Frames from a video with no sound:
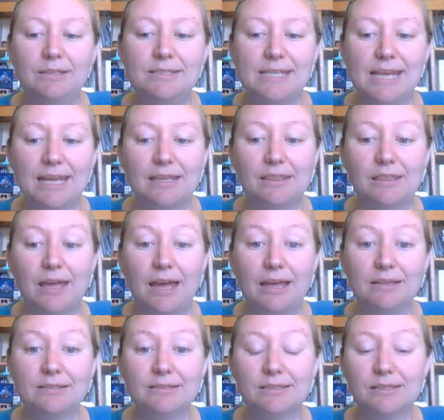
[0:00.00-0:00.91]
take
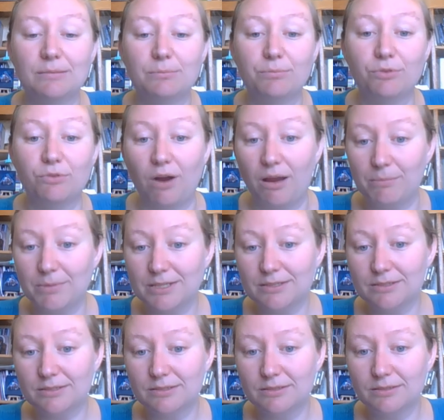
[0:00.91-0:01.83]
that
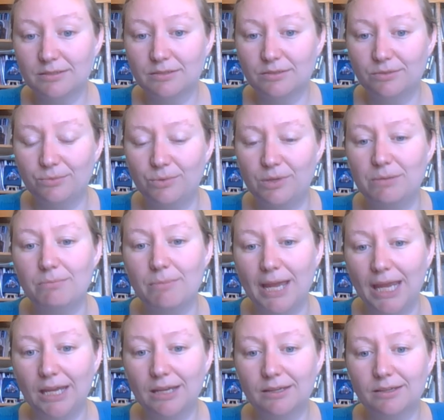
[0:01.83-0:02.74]
promise we
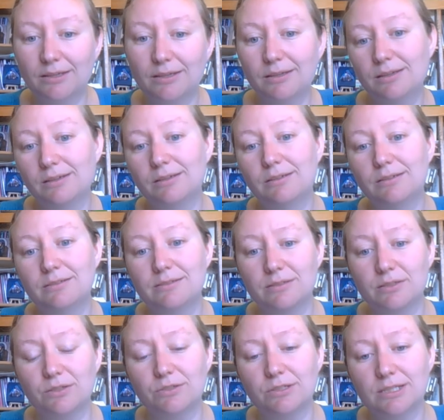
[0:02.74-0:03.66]
make
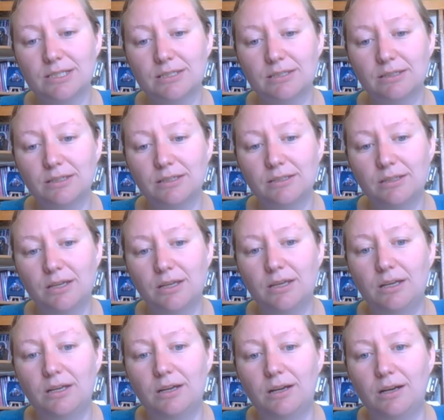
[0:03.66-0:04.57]
seriously.
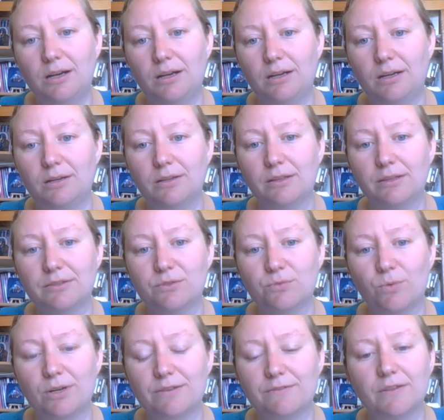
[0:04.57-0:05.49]

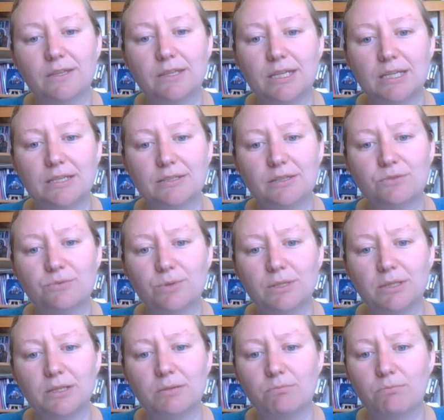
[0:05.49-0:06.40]
It's one of the things that's
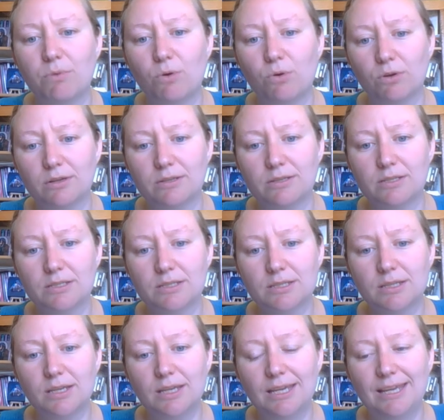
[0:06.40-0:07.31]
really
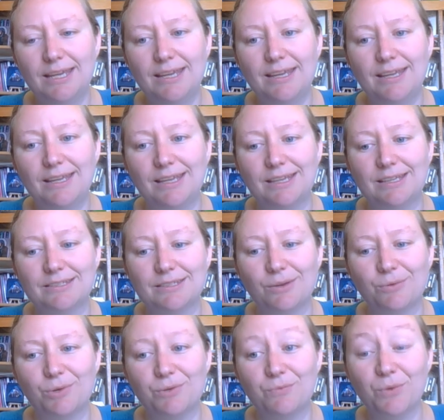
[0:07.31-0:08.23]
important, is
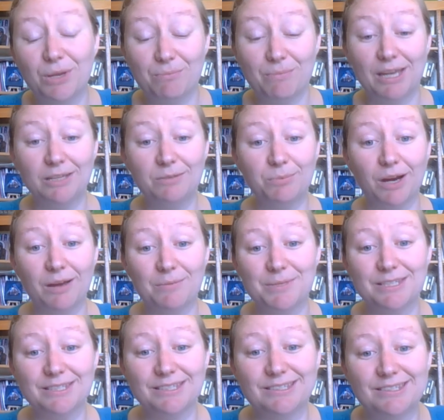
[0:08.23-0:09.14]
that when we make
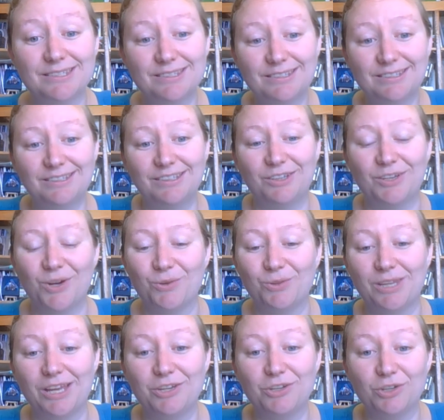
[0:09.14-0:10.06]
promises,
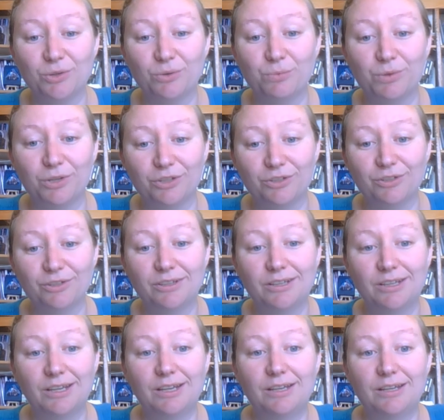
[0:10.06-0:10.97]
let your word
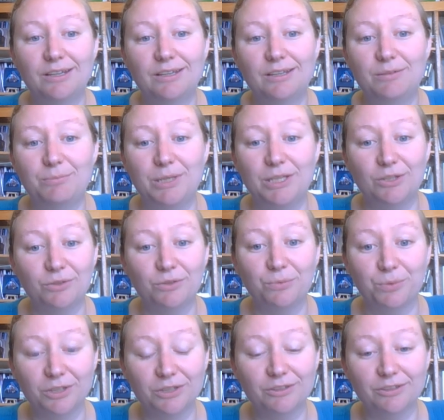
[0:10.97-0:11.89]
be
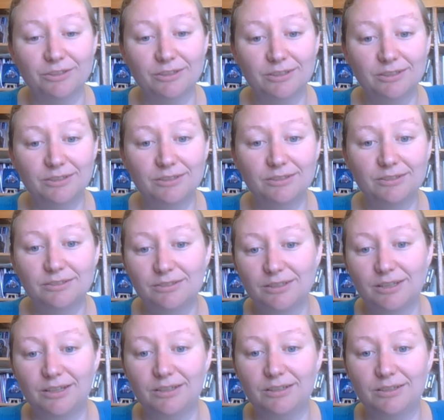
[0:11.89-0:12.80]
your word.
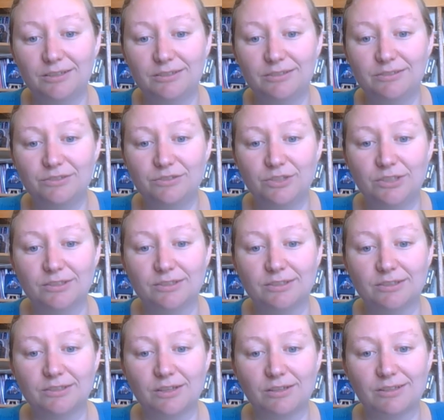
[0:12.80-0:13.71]

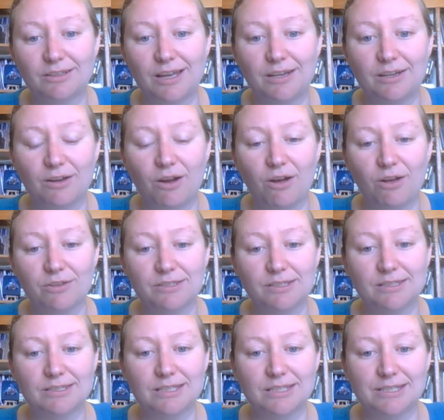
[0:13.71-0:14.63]
Jesus kind of
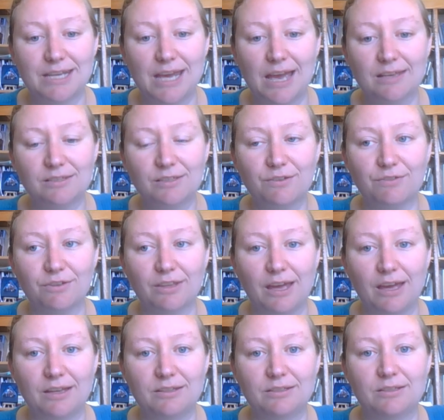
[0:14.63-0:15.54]
calls us to task for
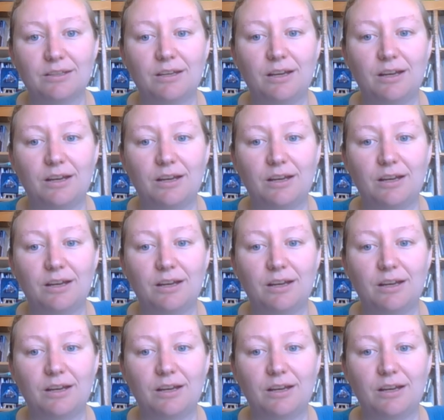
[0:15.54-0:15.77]
that.